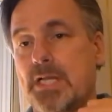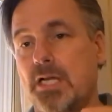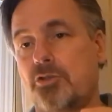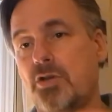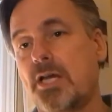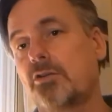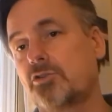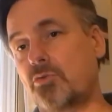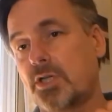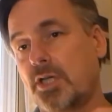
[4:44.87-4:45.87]
Uh, Triangle
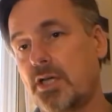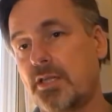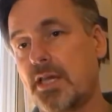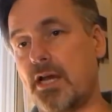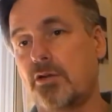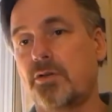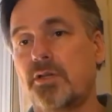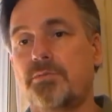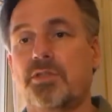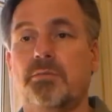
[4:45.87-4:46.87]
is working on the
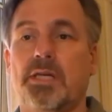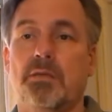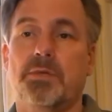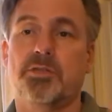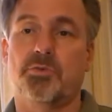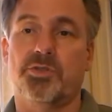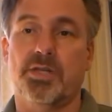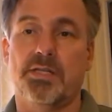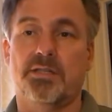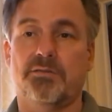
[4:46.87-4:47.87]
algorithms to make it much more
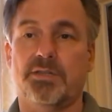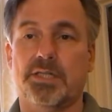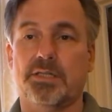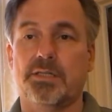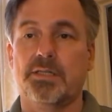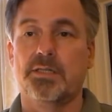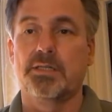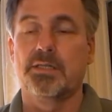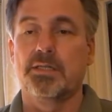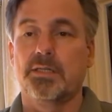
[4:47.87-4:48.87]
scientific,
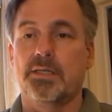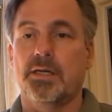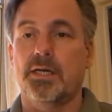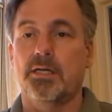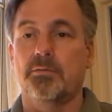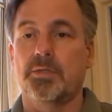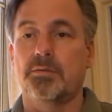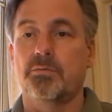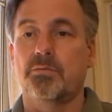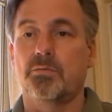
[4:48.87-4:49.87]
um, and
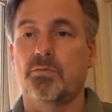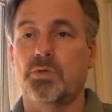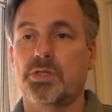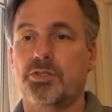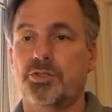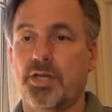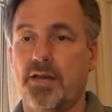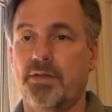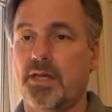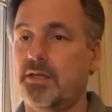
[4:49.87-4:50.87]
we should
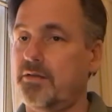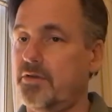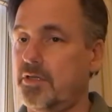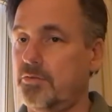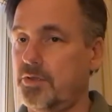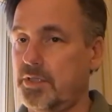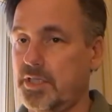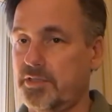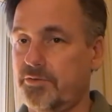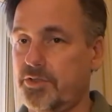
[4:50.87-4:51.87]
have that available in the
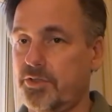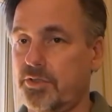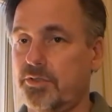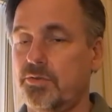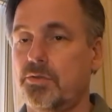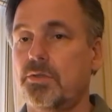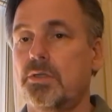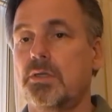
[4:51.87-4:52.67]
next version of the tool.